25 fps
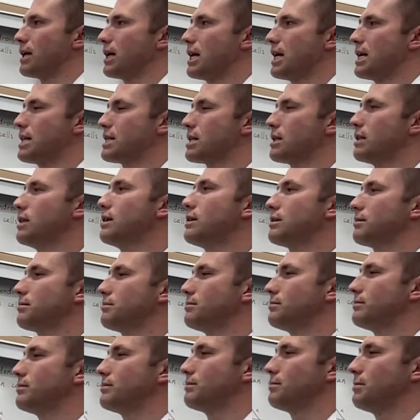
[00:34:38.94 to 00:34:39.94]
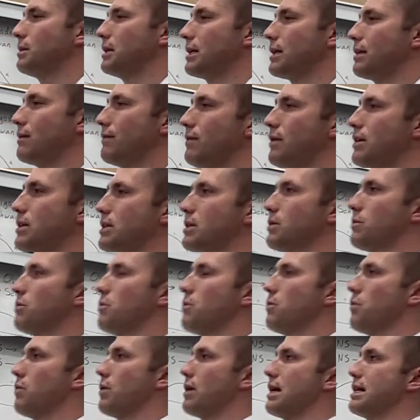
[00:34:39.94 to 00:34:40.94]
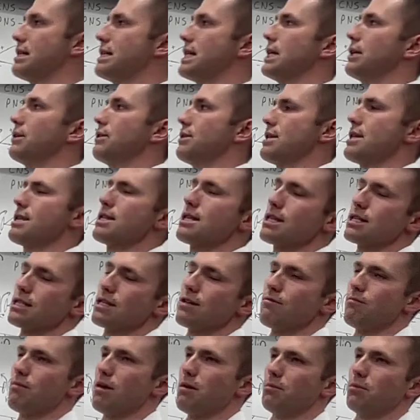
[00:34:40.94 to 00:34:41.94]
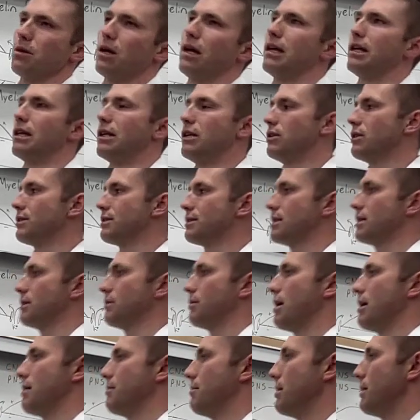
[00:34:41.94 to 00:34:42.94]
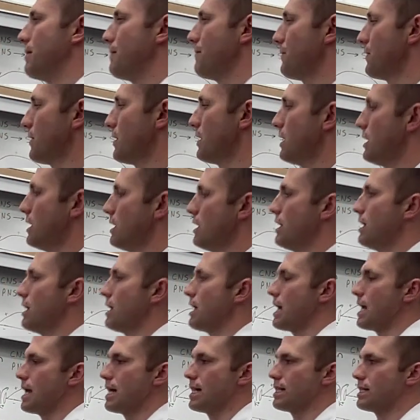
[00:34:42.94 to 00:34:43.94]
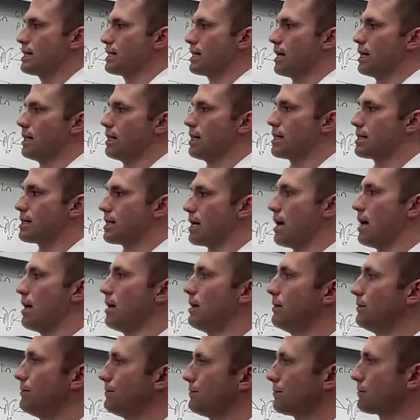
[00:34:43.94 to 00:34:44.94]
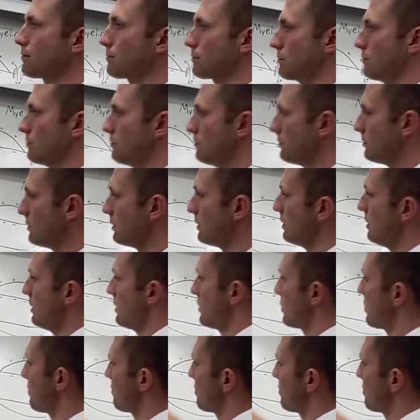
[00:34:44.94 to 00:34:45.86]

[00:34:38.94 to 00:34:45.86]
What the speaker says: It's a little bit confusing when I say resistance of the membrane, and you'll see why. But inside the cell, so